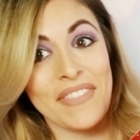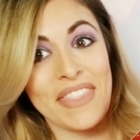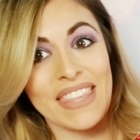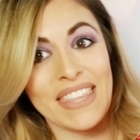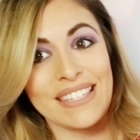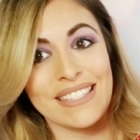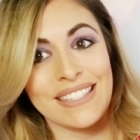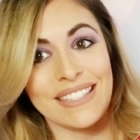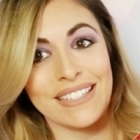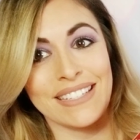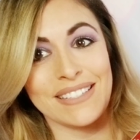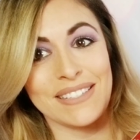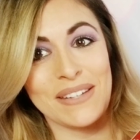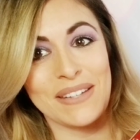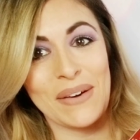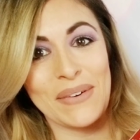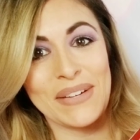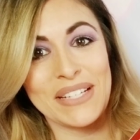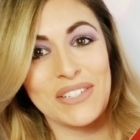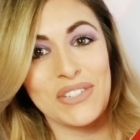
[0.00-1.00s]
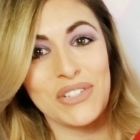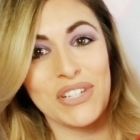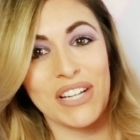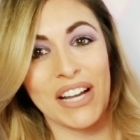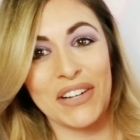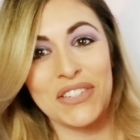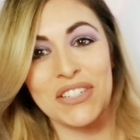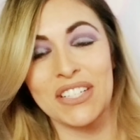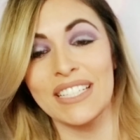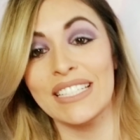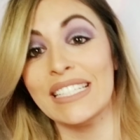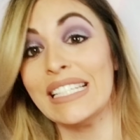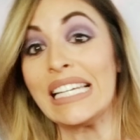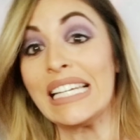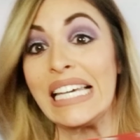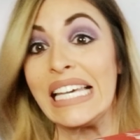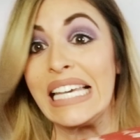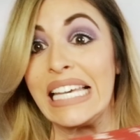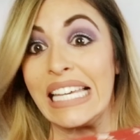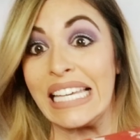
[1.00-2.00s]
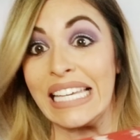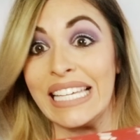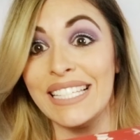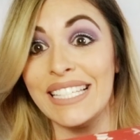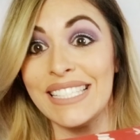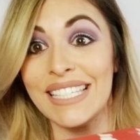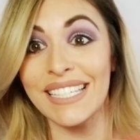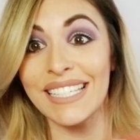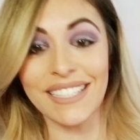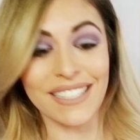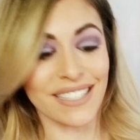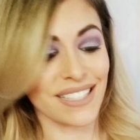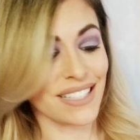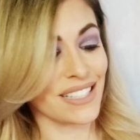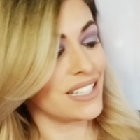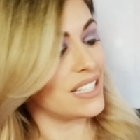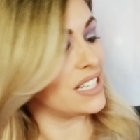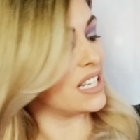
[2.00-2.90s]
This needs no introduction. It's here!